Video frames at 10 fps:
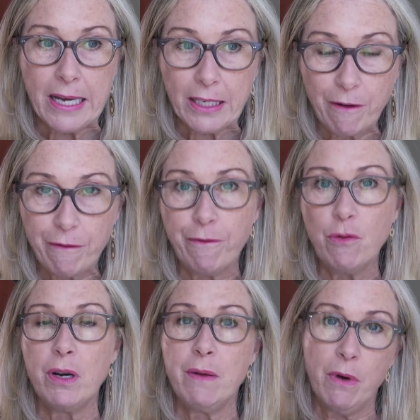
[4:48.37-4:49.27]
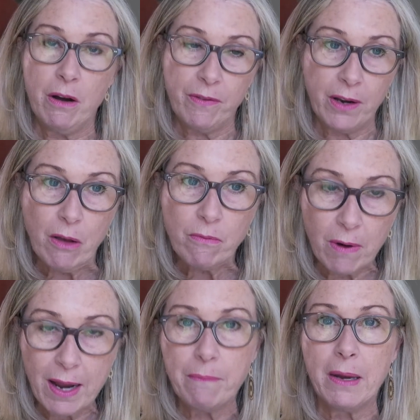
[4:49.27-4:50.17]
and I fought him off, and I
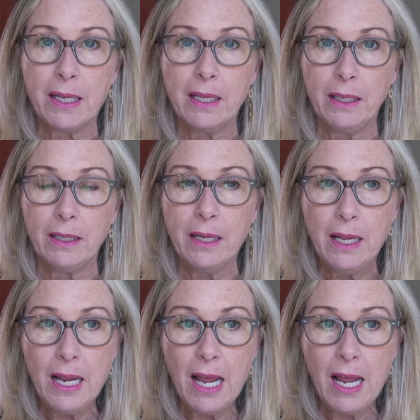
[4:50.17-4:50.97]
ran back in,